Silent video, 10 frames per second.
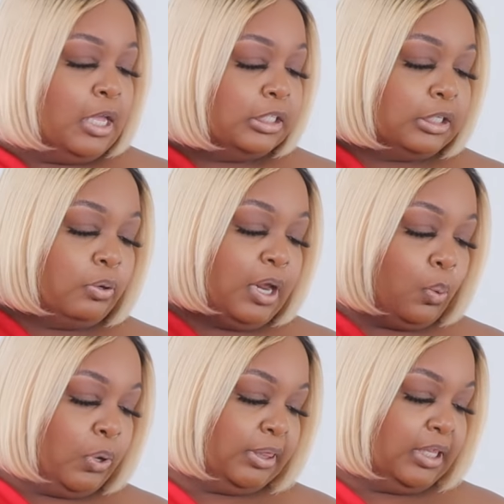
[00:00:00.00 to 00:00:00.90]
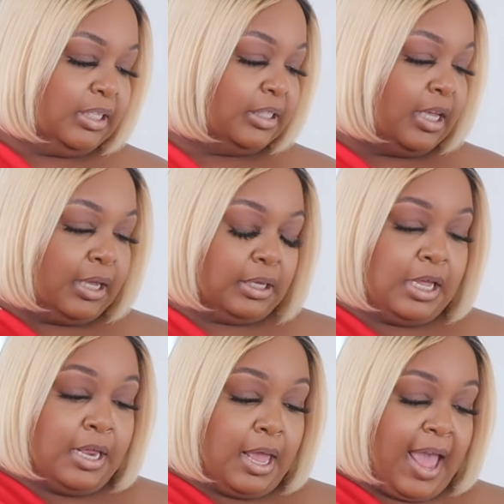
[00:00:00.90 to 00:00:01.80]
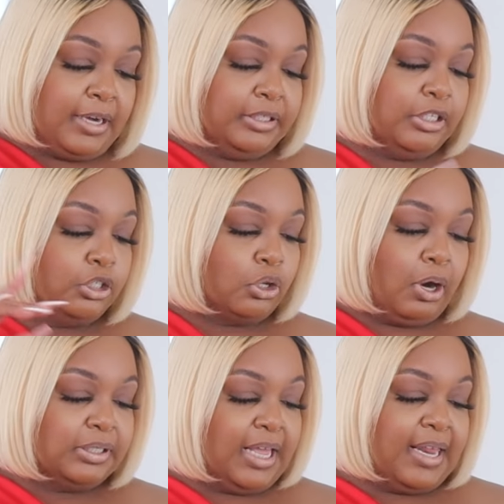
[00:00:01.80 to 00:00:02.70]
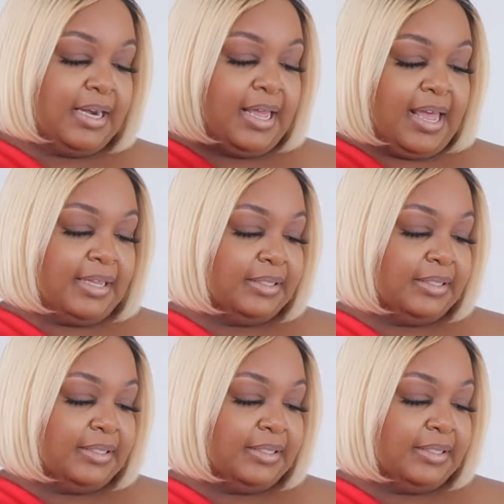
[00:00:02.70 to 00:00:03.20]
So now with this, it actually starts at an